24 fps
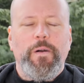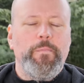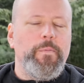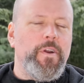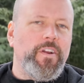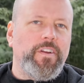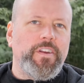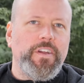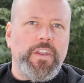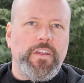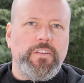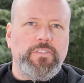
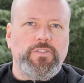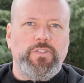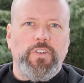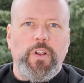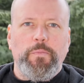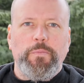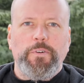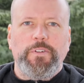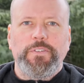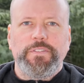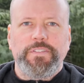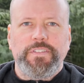American
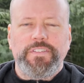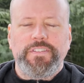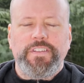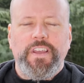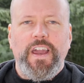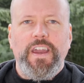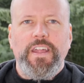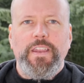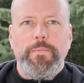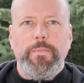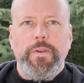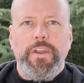Astronomical
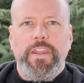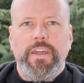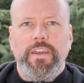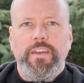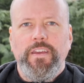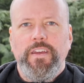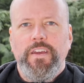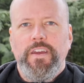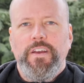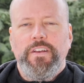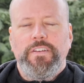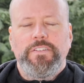Society meeting,